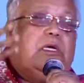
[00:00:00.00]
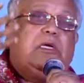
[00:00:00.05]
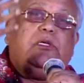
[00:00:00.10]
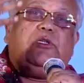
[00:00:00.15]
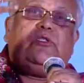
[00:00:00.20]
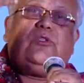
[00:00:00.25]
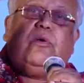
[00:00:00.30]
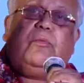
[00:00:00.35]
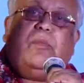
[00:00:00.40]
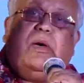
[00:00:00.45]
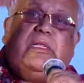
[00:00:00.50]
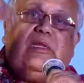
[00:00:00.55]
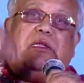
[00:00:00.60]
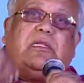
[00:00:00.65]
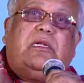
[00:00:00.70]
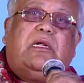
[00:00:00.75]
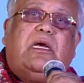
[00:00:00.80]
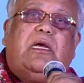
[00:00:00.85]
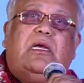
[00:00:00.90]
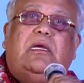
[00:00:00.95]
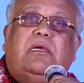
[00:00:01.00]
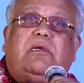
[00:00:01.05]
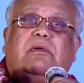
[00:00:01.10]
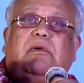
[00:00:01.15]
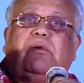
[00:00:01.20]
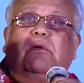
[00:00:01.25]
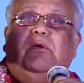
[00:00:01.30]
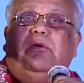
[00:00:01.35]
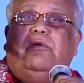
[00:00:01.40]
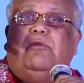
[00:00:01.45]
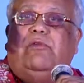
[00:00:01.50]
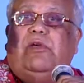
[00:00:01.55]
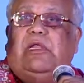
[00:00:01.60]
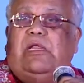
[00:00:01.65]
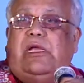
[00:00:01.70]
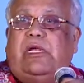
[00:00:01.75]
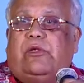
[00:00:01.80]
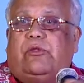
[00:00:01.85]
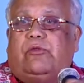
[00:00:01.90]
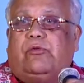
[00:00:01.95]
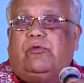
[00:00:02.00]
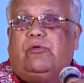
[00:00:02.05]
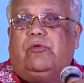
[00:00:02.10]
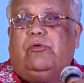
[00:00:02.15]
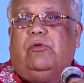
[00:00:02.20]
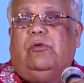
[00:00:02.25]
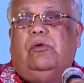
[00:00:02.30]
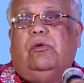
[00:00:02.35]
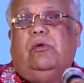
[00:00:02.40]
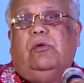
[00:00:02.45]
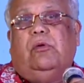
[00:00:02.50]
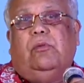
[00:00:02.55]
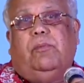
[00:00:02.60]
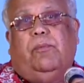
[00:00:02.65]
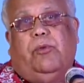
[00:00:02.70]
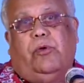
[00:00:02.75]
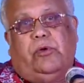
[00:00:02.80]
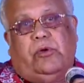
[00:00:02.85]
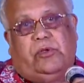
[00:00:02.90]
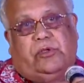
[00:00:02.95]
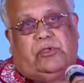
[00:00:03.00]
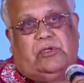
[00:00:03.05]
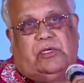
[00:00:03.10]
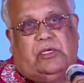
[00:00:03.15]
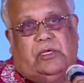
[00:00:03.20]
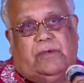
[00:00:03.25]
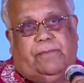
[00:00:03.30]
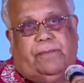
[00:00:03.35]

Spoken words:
So mantra will lead to poetry.